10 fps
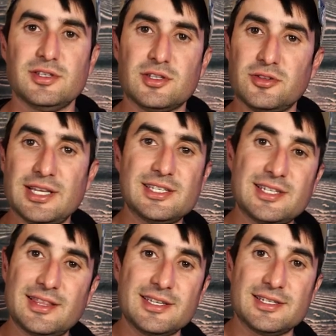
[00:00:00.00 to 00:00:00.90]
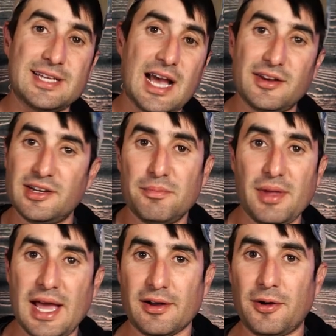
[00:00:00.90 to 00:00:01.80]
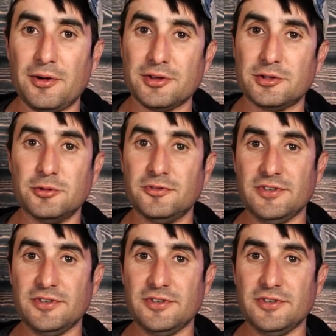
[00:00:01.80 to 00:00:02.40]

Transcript: So let's set this down and unpack all the cool